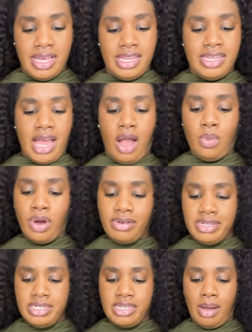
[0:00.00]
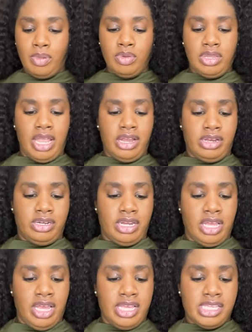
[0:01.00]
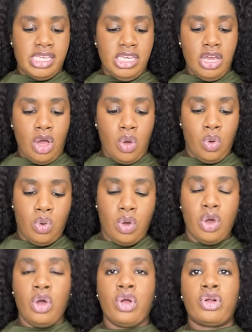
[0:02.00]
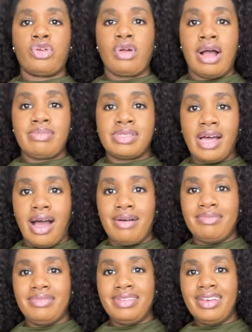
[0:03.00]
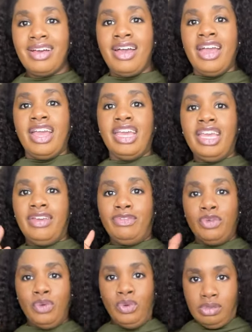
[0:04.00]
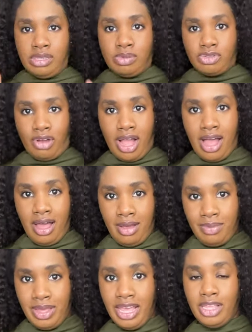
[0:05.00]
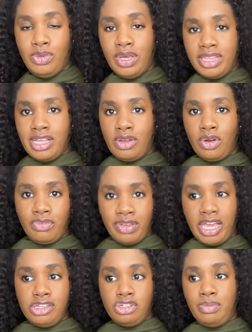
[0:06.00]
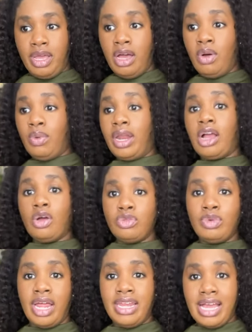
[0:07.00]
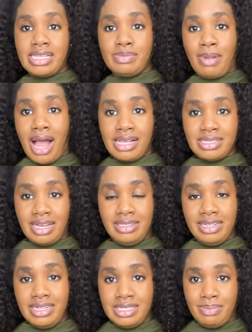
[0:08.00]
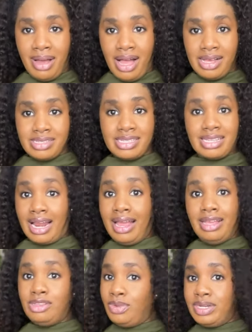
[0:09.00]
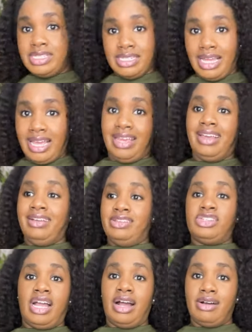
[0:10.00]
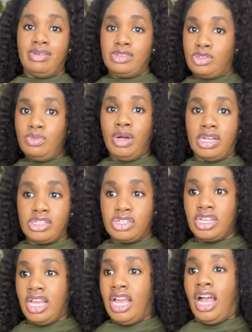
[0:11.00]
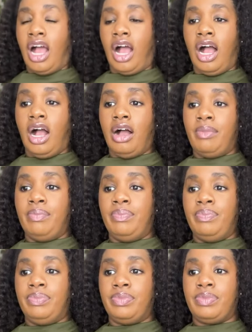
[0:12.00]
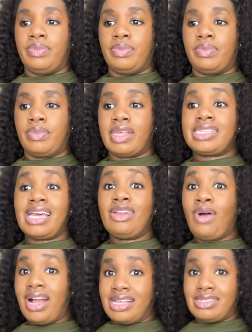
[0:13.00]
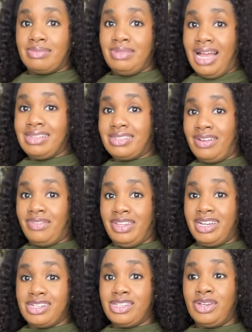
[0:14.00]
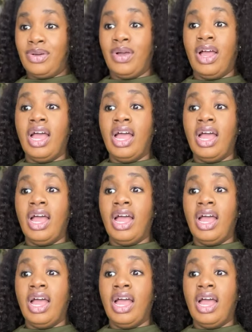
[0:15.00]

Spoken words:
Not worry, double layered keyhole crop top. If you subscribe and you hit that notification bell, when I go through that next box under this box, because I ain't doing it tonight, child. It's too much. Because I know I got some nice stuff in there too.